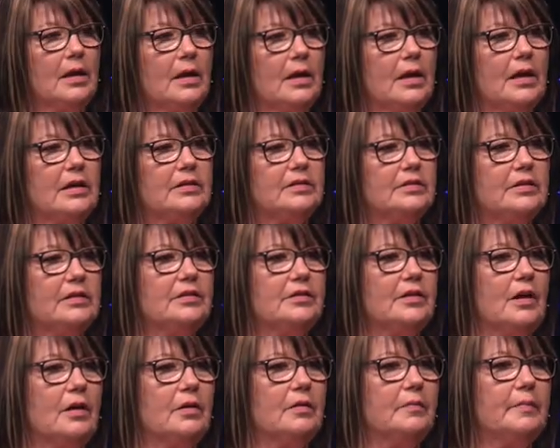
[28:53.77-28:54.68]
As this
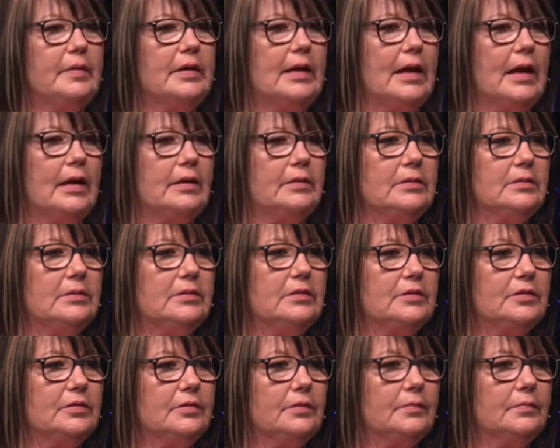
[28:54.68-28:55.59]
song
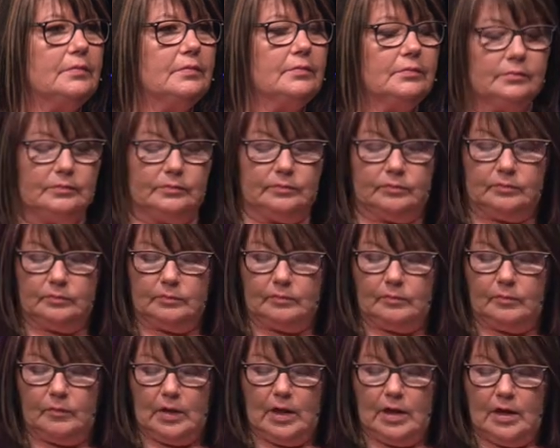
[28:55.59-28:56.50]
begins,
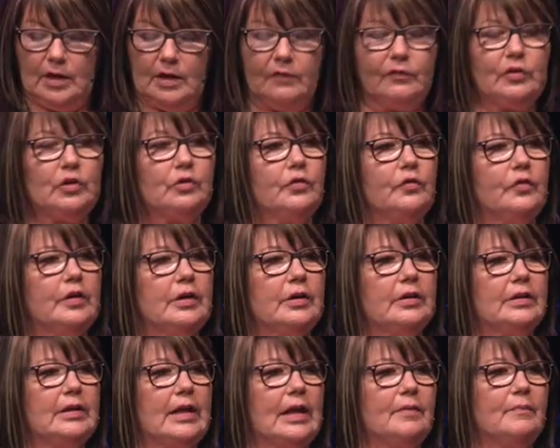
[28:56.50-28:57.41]
if you
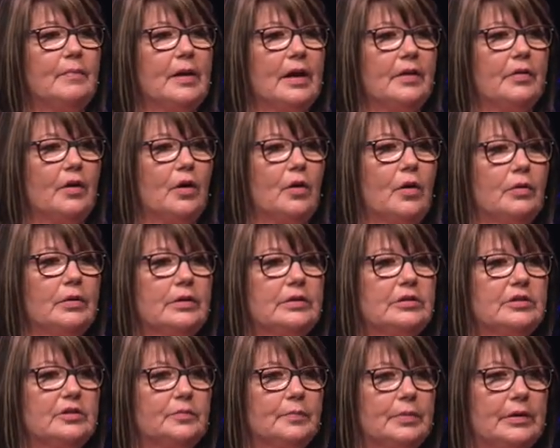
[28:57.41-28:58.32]
feel led by the Holy
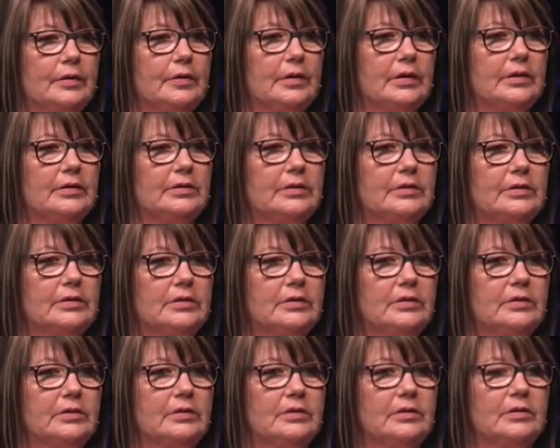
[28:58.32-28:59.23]
Spirit,
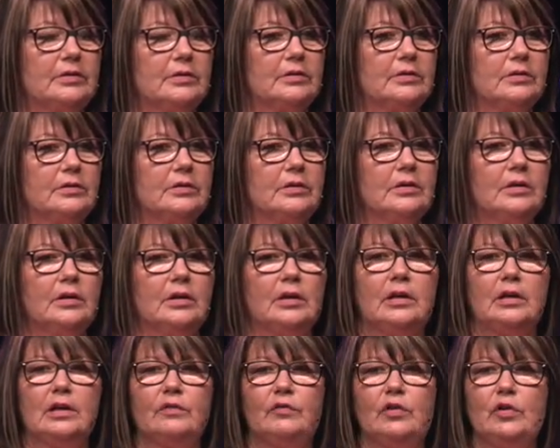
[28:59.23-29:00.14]

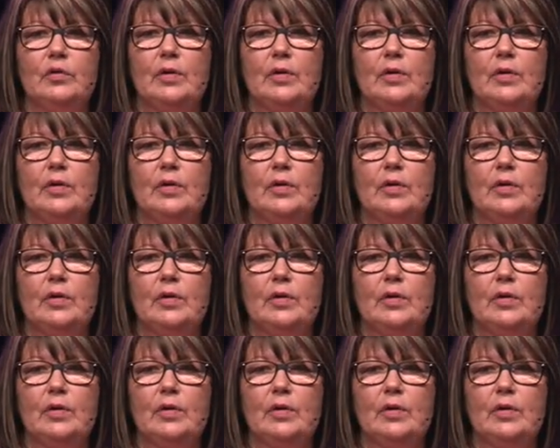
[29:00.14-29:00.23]
if you